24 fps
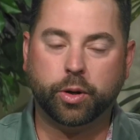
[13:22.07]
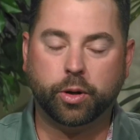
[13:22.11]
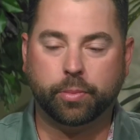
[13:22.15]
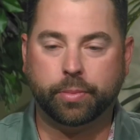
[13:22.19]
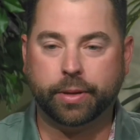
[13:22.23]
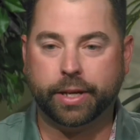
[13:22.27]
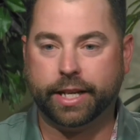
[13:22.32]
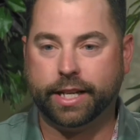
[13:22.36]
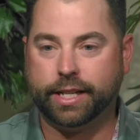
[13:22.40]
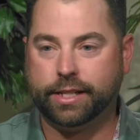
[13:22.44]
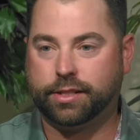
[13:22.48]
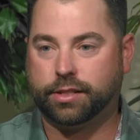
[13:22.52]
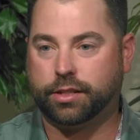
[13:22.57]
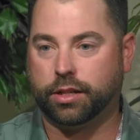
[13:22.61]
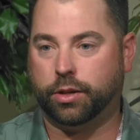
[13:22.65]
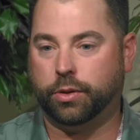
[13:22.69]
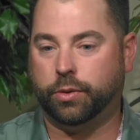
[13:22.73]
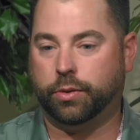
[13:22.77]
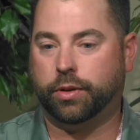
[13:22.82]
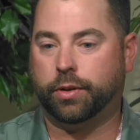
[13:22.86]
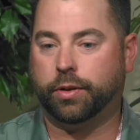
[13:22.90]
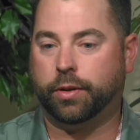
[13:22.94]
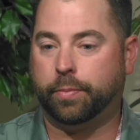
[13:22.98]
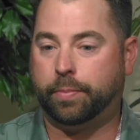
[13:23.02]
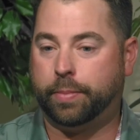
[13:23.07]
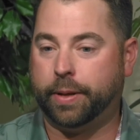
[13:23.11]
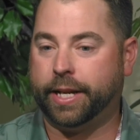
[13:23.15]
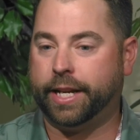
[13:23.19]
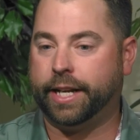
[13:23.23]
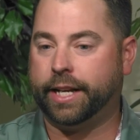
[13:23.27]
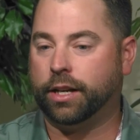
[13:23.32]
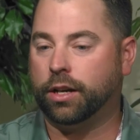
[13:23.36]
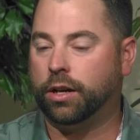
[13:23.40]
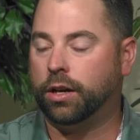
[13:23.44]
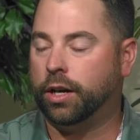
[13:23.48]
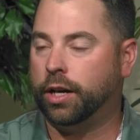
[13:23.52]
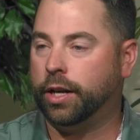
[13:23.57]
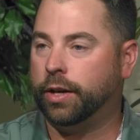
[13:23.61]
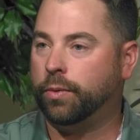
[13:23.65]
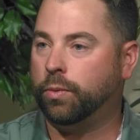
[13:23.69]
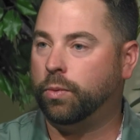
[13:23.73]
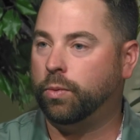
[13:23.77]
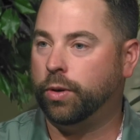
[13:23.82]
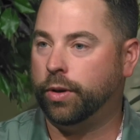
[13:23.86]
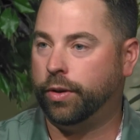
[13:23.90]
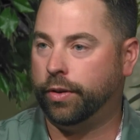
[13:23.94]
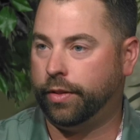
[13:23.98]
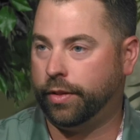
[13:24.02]
be, so depending on
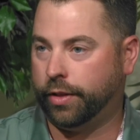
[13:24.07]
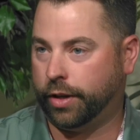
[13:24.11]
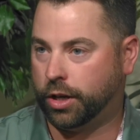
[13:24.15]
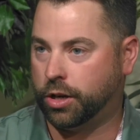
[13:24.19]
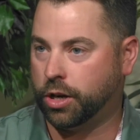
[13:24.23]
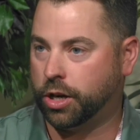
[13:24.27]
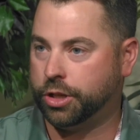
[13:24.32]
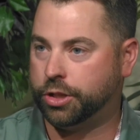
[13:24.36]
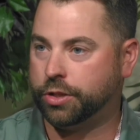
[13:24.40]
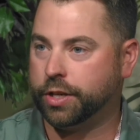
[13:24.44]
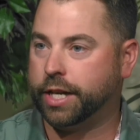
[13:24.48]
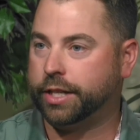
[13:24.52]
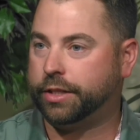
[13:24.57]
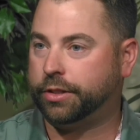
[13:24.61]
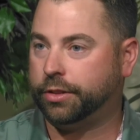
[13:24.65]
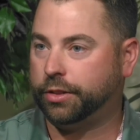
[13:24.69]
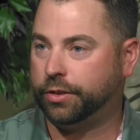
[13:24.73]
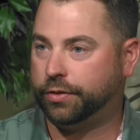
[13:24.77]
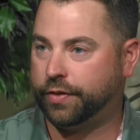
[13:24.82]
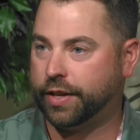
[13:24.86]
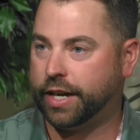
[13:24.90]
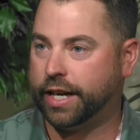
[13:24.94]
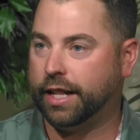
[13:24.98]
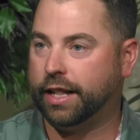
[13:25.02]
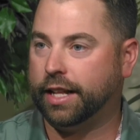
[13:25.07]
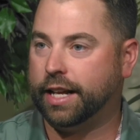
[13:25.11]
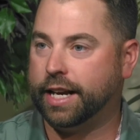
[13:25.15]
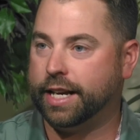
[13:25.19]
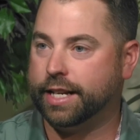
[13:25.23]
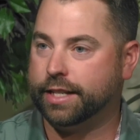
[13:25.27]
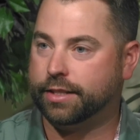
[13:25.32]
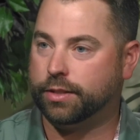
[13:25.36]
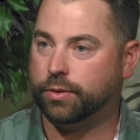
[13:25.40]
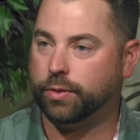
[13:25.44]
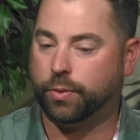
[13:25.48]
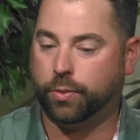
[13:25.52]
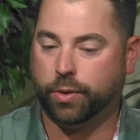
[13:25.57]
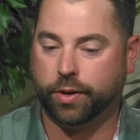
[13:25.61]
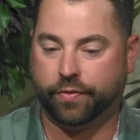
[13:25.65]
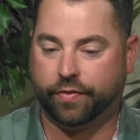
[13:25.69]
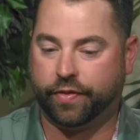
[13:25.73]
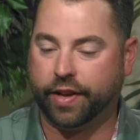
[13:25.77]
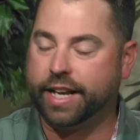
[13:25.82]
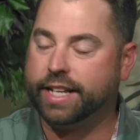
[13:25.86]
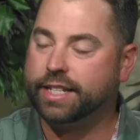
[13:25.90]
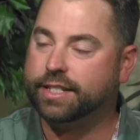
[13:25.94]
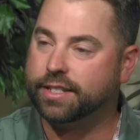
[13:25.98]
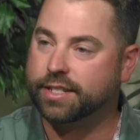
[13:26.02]
when the contractor is finalized and what
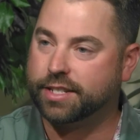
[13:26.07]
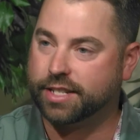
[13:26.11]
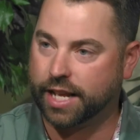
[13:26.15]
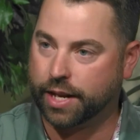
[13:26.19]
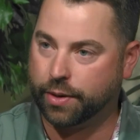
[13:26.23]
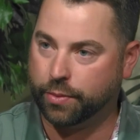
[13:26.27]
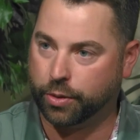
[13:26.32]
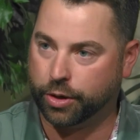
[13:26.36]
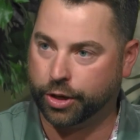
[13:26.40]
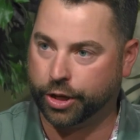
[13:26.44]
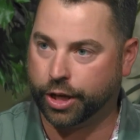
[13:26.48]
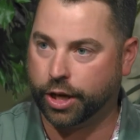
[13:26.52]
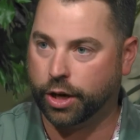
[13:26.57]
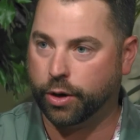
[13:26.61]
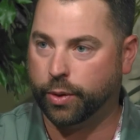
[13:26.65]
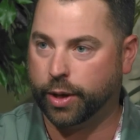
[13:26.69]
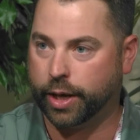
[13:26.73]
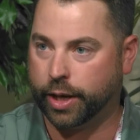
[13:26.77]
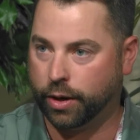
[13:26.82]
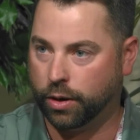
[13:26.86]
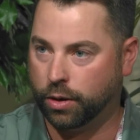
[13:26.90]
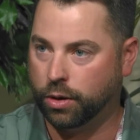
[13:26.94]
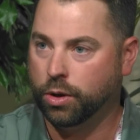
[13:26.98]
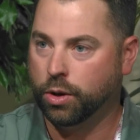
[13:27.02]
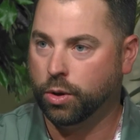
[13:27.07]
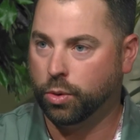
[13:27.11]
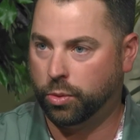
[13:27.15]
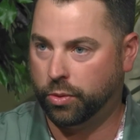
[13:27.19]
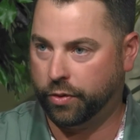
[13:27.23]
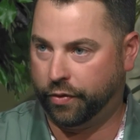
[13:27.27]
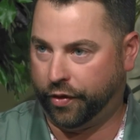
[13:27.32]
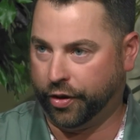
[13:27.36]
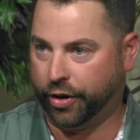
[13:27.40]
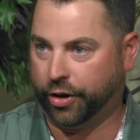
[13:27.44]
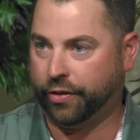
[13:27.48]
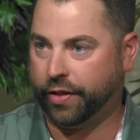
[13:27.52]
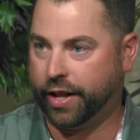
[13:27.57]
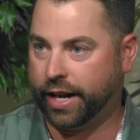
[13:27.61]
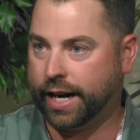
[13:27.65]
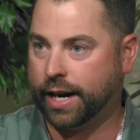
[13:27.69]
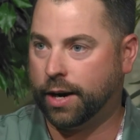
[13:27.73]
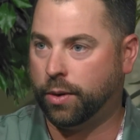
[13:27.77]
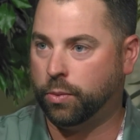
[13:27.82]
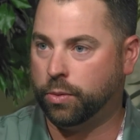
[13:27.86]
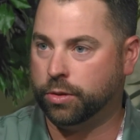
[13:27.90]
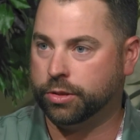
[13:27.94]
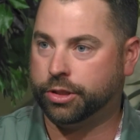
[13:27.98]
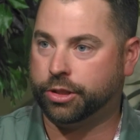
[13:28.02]
phases they want to go in, we'll figure that out
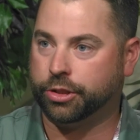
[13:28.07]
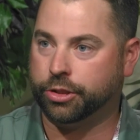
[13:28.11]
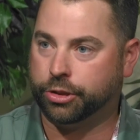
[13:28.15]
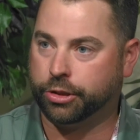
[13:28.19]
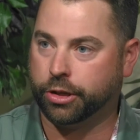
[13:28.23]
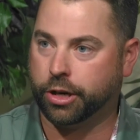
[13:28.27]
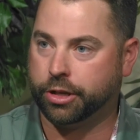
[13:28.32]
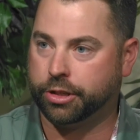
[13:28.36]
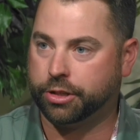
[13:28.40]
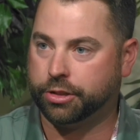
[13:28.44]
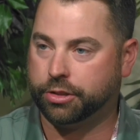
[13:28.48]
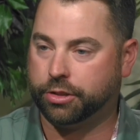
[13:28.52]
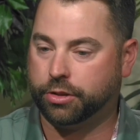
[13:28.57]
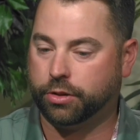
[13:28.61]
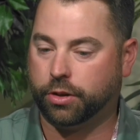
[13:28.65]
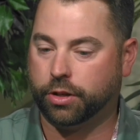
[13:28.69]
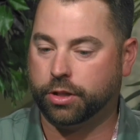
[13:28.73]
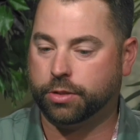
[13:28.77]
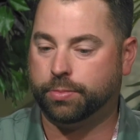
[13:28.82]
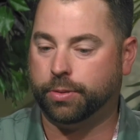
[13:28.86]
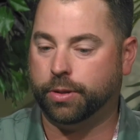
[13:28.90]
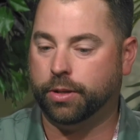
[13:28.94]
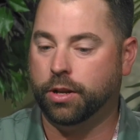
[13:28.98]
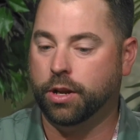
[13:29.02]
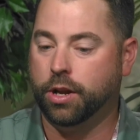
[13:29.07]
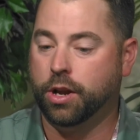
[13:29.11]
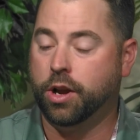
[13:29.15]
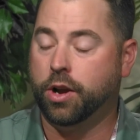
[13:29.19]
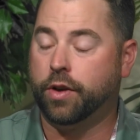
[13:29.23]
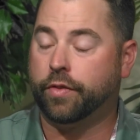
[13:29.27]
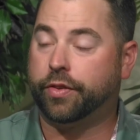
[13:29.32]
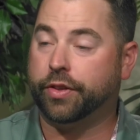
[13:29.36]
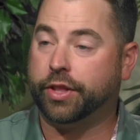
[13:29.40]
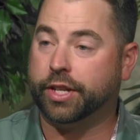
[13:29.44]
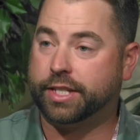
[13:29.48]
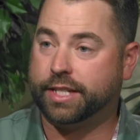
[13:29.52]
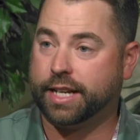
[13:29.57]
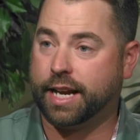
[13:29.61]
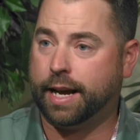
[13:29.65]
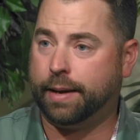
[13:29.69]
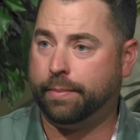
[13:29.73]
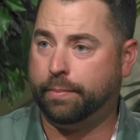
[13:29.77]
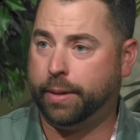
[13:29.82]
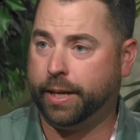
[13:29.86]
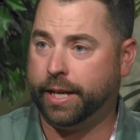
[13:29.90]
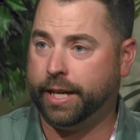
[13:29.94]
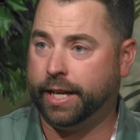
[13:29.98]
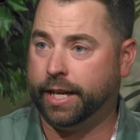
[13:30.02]
once construction starts. But for the time
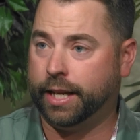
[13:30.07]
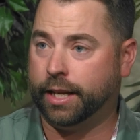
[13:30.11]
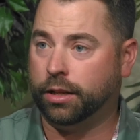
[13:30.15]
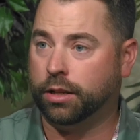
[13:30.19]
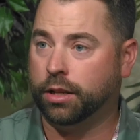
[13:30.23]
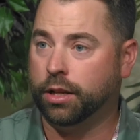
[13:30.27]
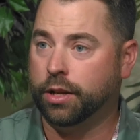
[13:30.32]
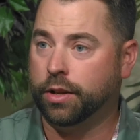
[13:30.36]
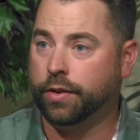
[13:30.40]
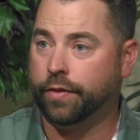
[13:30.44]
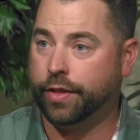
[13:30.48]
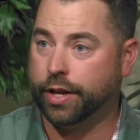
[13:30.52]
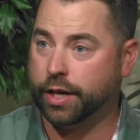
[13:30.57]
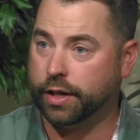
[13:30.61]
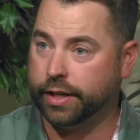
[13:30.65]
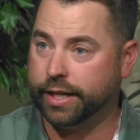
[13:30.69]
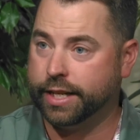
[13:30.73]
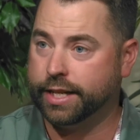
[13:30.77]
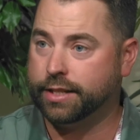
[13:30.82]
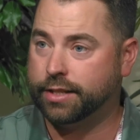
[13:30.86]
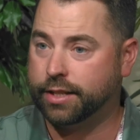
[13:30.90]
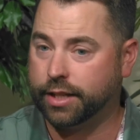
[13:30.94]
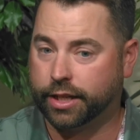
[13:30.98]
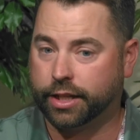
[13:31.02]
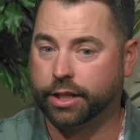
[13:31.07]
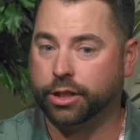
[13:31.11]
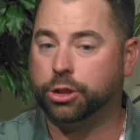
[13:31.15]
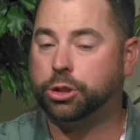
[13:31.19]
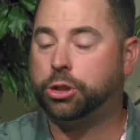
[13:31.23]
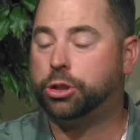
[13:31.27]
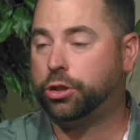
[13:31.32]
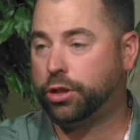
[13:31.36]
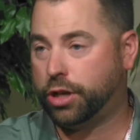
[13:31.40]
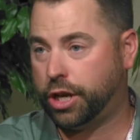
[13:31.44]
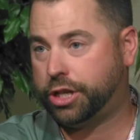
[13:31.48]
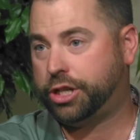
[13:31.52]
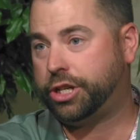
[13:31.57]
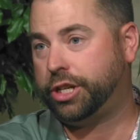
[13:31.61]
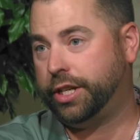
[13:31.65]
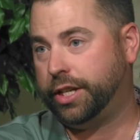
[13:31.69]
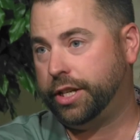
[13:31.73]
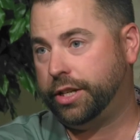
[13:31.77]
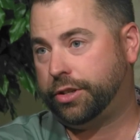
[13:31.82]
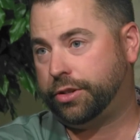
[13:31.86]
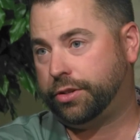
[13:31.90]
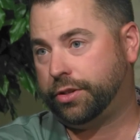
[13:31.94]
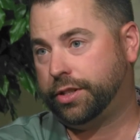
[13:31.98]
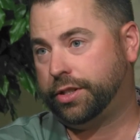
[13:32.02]
being, there is a construction
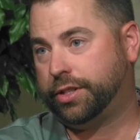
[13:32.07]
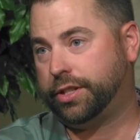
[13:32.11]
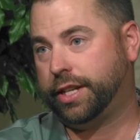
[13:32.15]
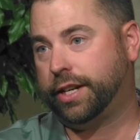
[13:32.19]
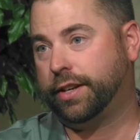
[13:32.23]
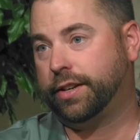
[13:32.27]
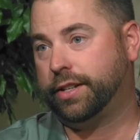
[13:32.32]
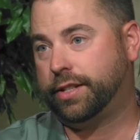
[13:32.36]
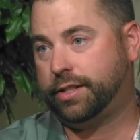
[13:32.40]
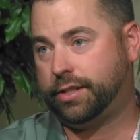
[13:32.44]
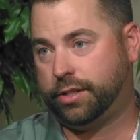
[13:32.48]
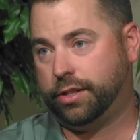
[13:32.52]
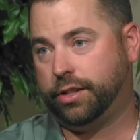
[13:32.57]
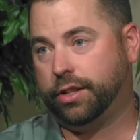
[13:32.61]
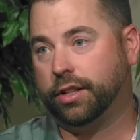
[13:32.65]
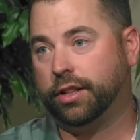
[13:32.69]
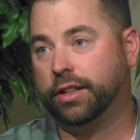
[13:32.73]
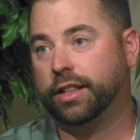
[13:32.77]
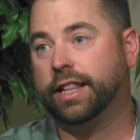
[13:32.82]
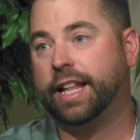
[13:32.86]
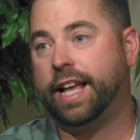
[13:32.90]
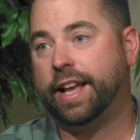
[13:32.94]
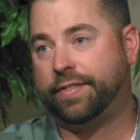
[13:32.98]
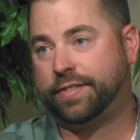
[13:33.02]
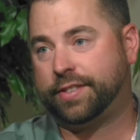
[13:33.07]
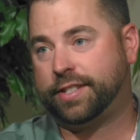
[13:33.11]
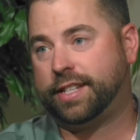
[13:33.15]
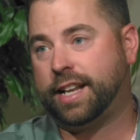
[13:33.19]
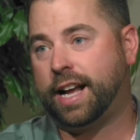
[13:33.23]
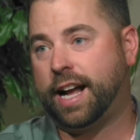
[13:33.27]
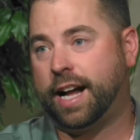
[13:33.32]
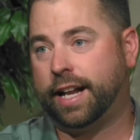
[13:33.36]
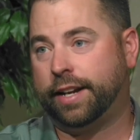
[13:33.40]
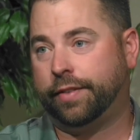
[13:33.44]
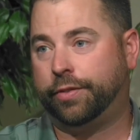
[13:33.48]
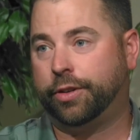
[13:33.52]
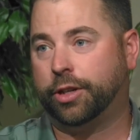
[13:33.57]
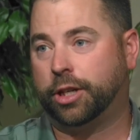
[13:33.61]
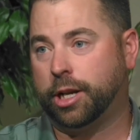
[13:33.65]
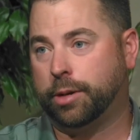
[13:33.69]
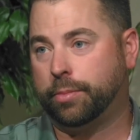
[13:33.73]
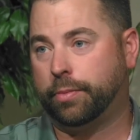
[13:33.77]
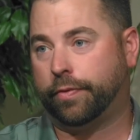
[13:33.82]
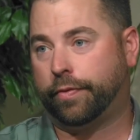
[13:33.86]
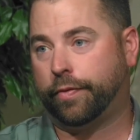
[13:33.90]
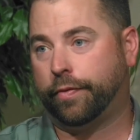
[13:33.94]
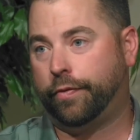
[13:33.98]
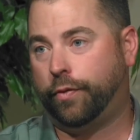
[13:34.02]
entrance there. It's to the left side if you're coming
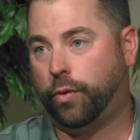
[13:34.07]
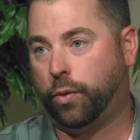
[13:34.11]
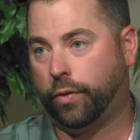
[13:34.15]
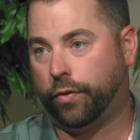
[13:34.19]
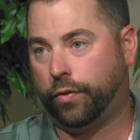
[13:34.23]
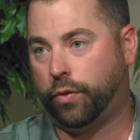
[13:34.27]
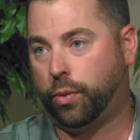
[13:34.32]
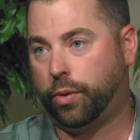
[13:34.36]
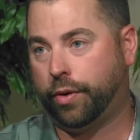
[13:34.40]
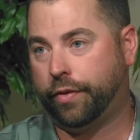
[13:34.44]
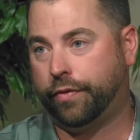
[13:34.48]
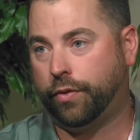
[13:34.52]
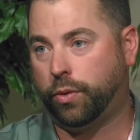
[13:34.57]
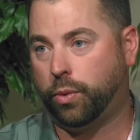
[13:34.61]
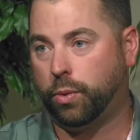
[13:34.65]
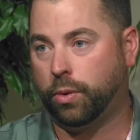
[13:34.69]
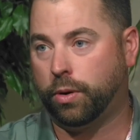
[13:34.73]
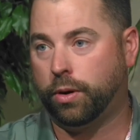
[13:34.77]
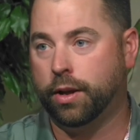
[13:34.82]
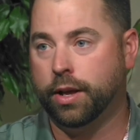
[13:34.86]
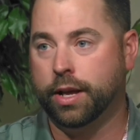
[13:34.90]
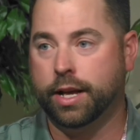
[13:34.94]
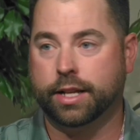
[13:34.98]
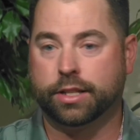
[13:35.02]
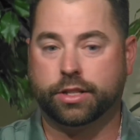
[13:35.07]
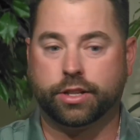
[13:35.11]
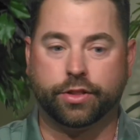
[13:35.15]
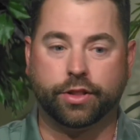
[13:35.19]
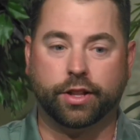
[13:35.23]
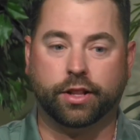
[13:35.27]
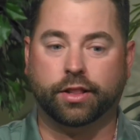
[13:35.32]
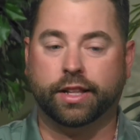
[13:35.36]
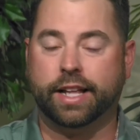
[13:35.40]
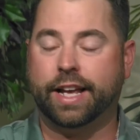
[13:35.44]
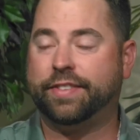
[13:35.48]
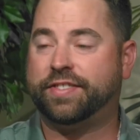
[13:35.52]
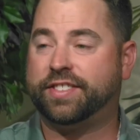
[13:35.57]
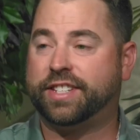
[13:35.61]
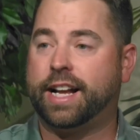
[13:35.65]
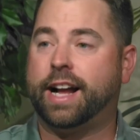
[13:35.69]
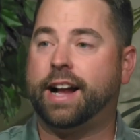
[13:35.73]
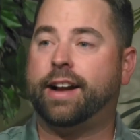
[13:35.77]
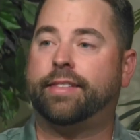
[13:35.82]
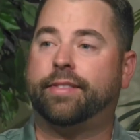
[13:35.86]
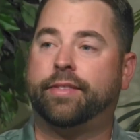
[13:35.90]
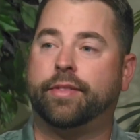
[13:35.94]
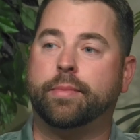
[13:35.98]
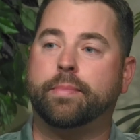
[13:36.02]
from 444. It's on the left side
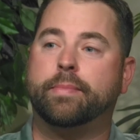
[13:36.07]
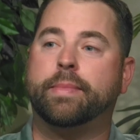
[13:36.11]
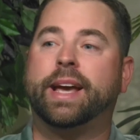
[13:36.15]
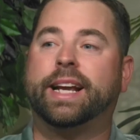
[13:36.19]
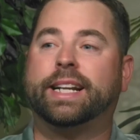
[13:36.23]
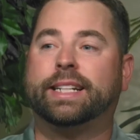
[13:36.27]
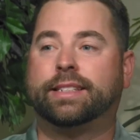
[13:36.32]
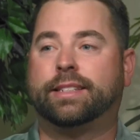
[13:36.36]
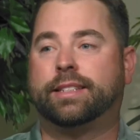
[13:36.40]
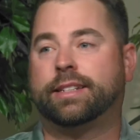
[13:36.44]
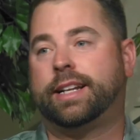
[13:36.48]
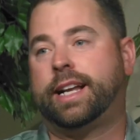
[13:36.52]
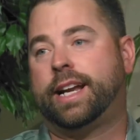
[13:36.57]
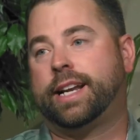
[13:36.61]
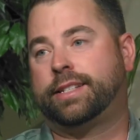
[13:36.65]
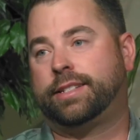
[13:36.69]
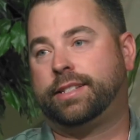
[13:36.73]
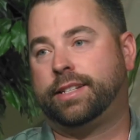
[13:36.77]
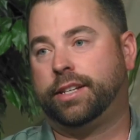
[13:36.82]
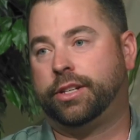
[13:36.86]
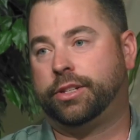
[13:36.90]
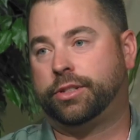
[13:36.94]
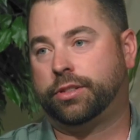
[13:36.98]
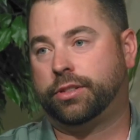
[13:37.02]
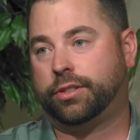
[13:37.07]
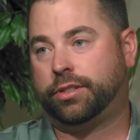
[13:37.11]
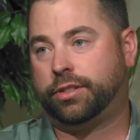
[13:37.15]
of the main Tenassi entrance.